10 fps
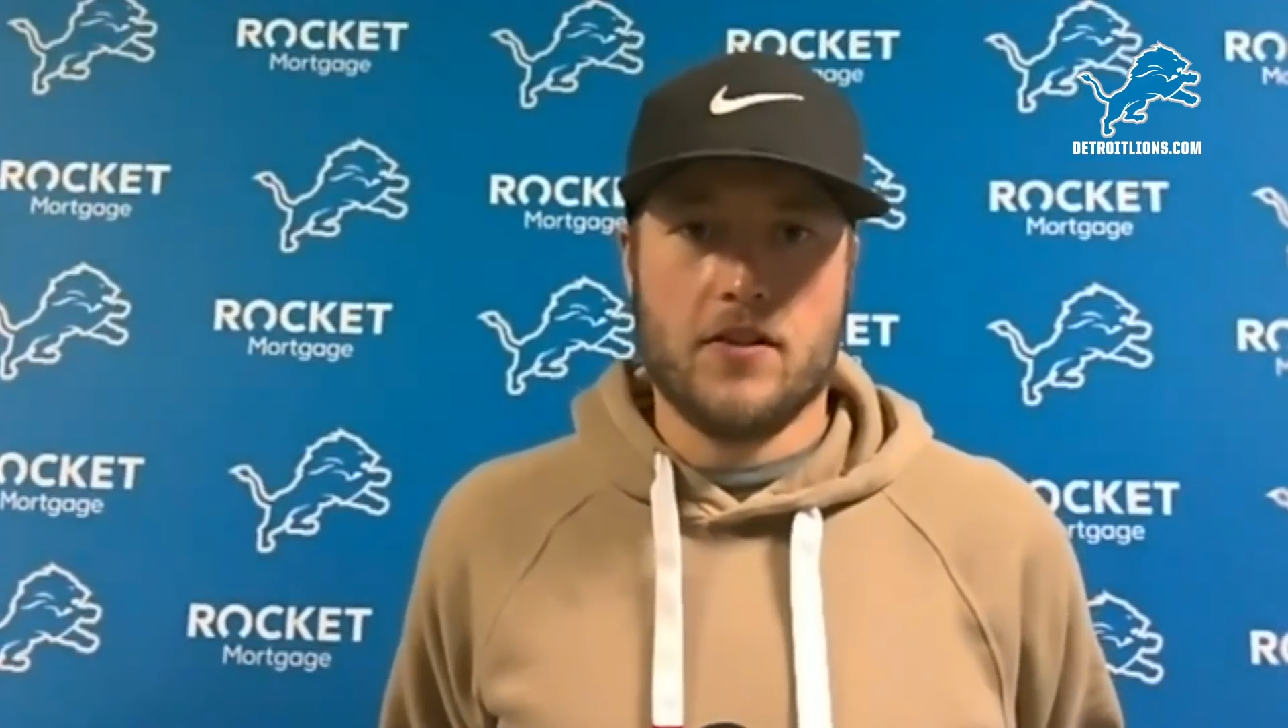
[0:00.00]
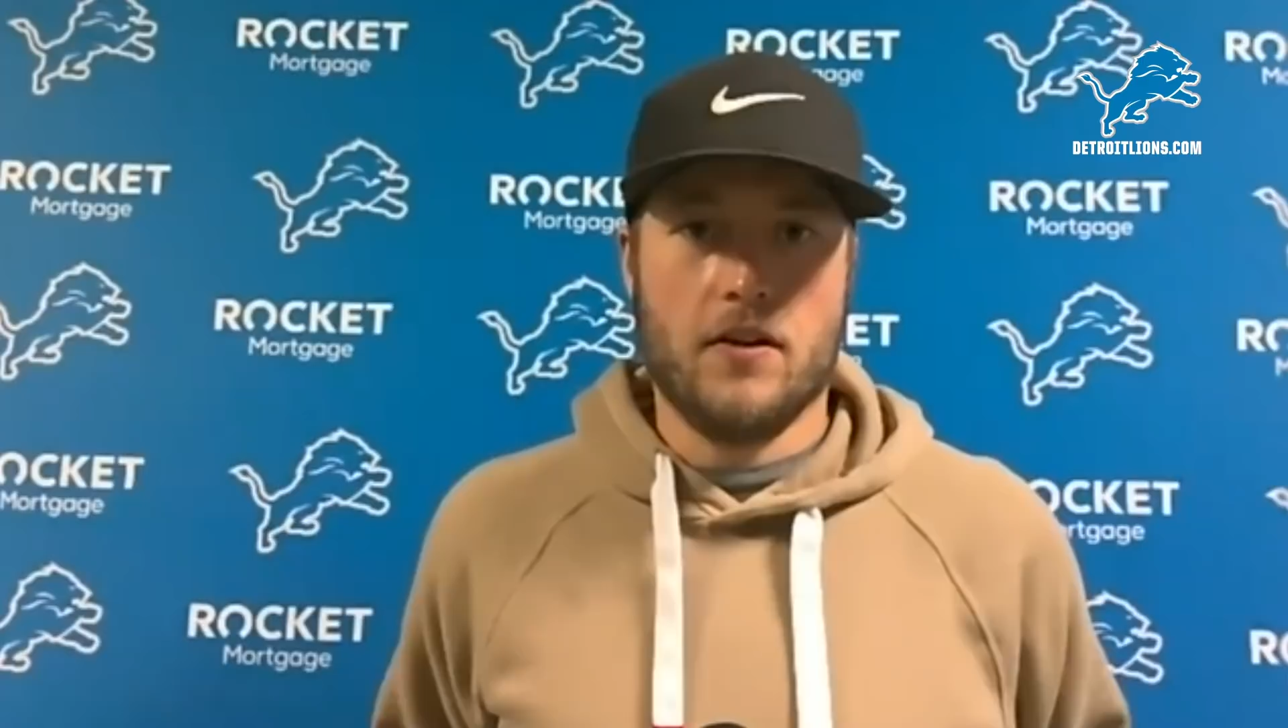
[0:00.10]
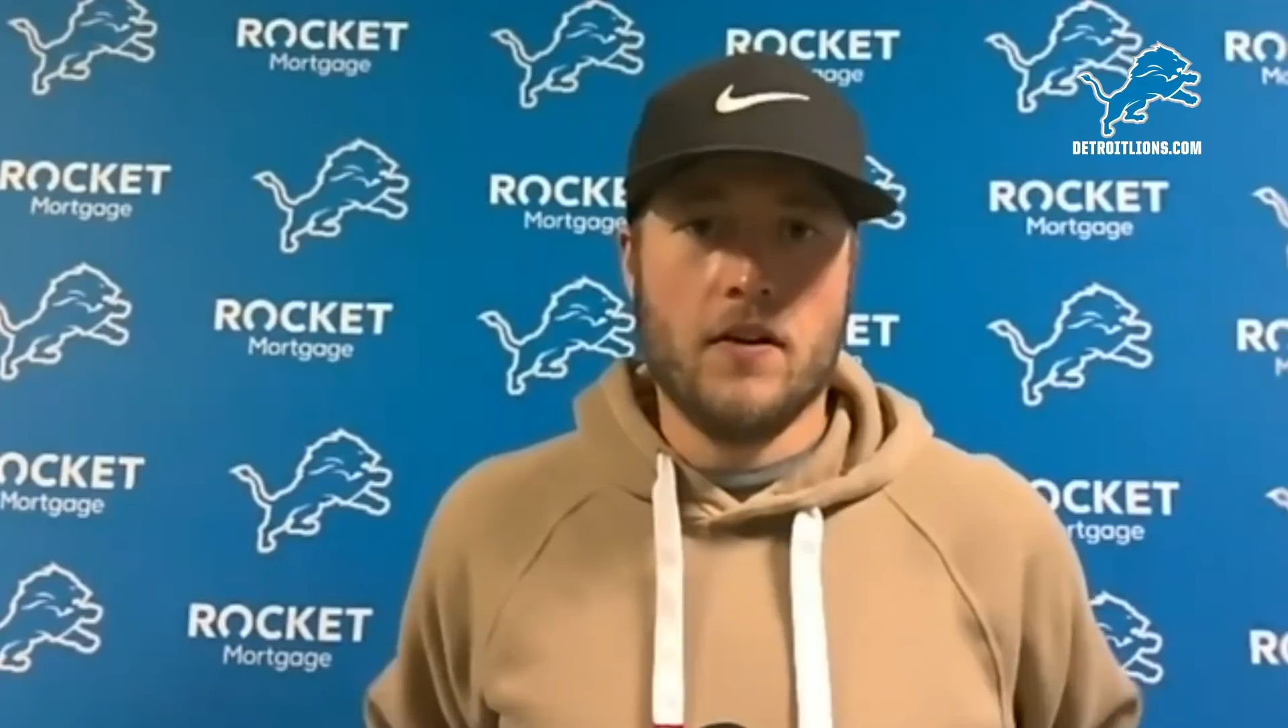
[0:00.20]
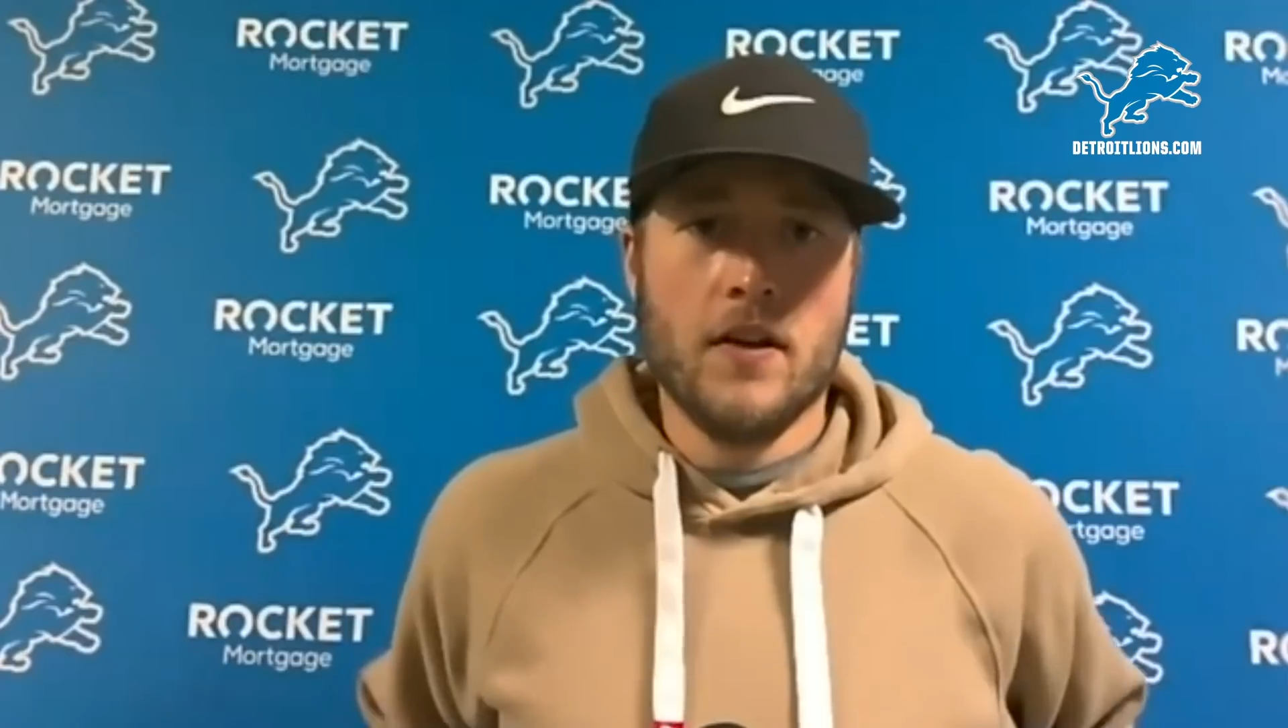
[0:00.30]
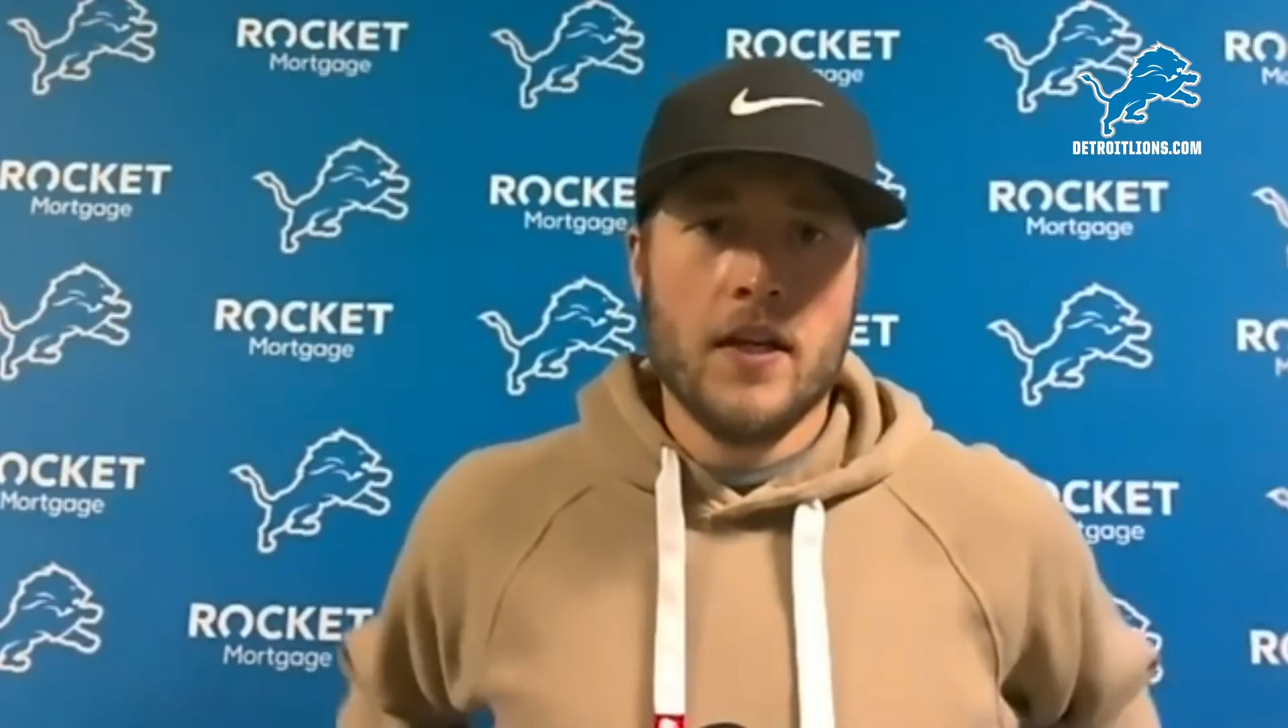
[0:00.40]

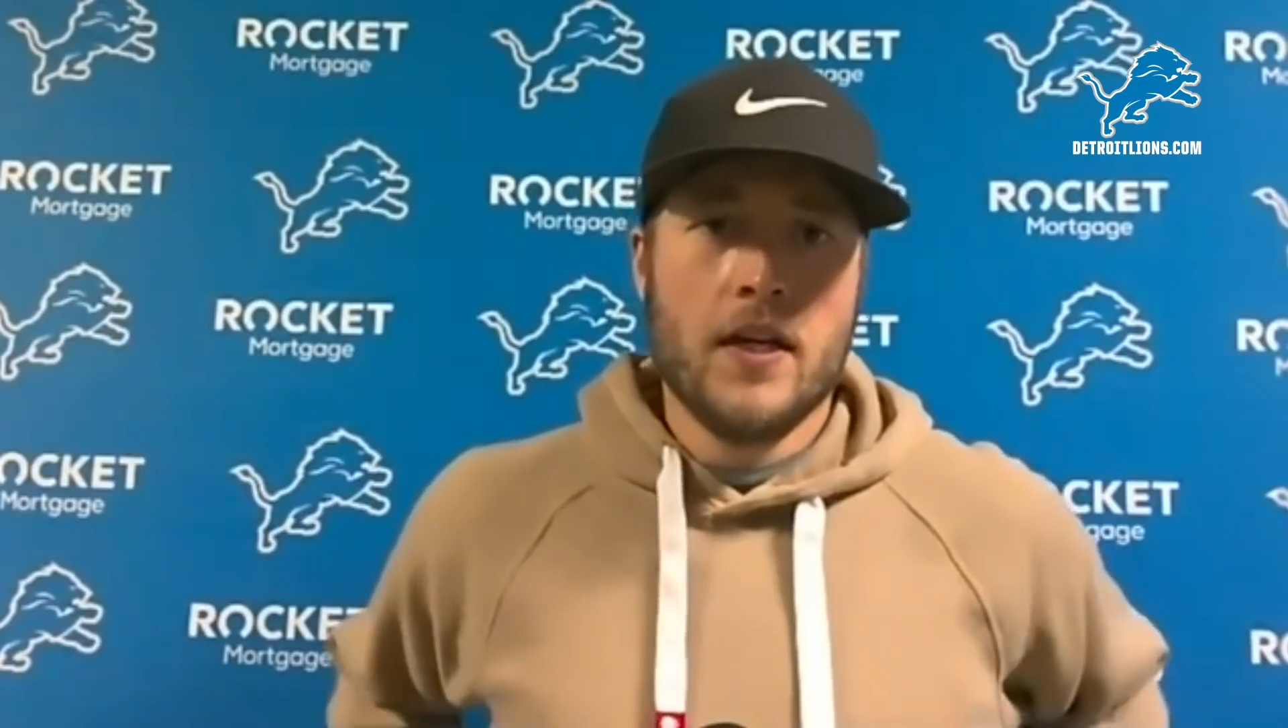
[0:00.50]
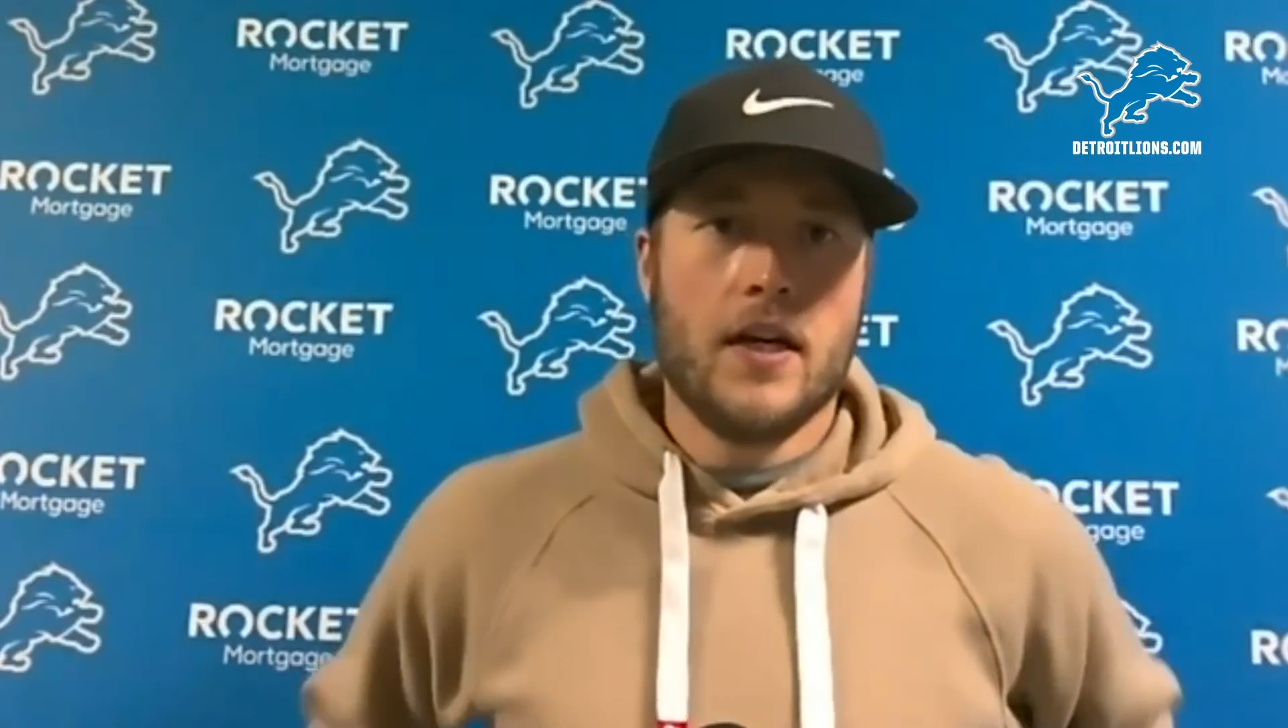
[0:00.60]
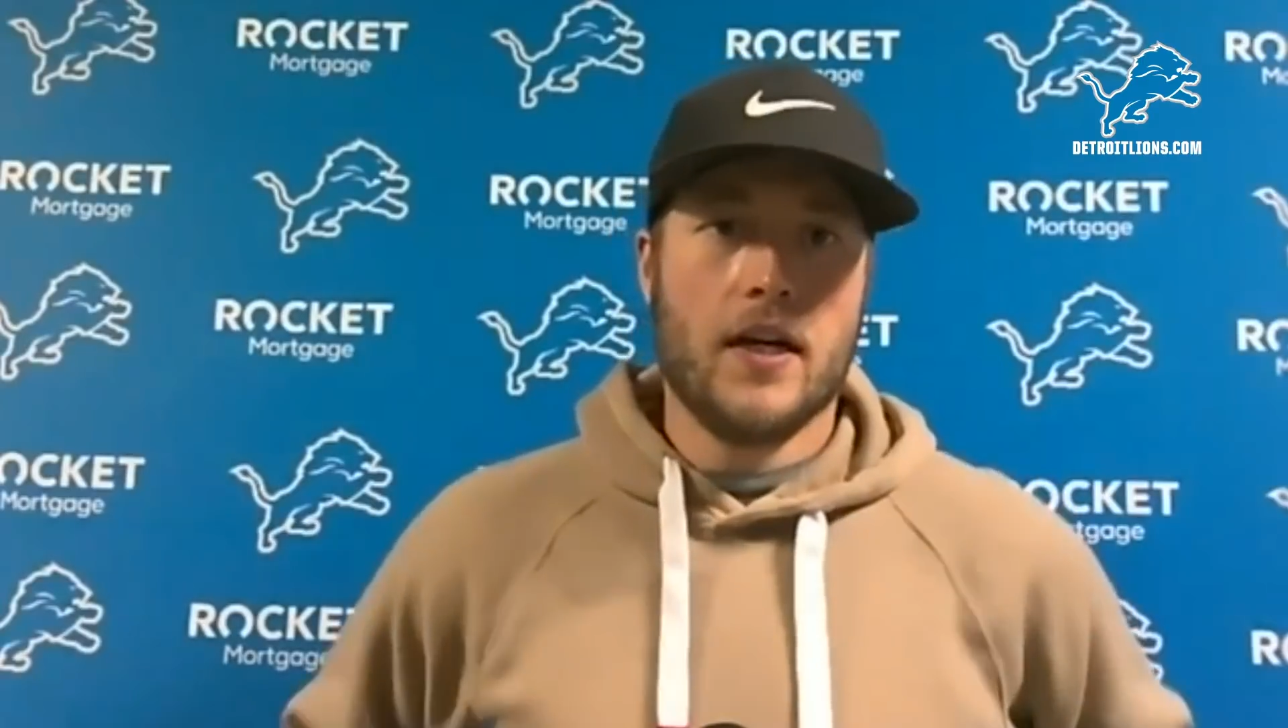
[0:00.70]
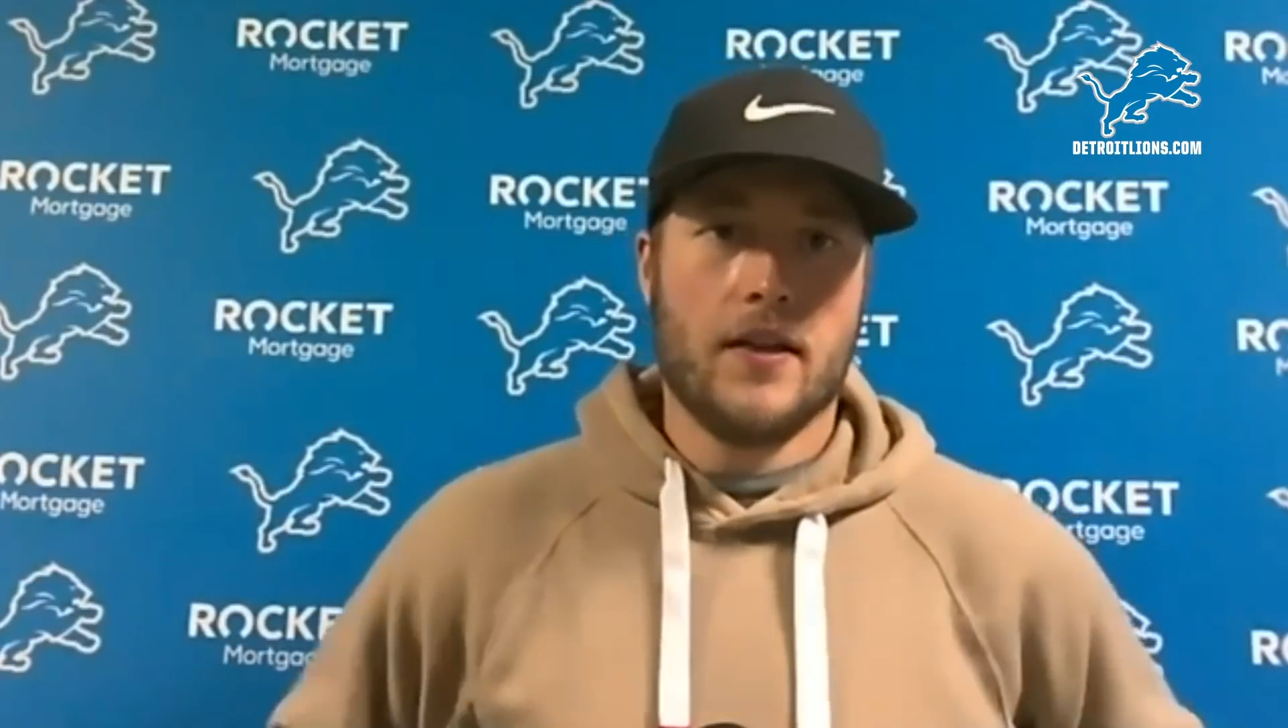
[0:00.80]
So uh,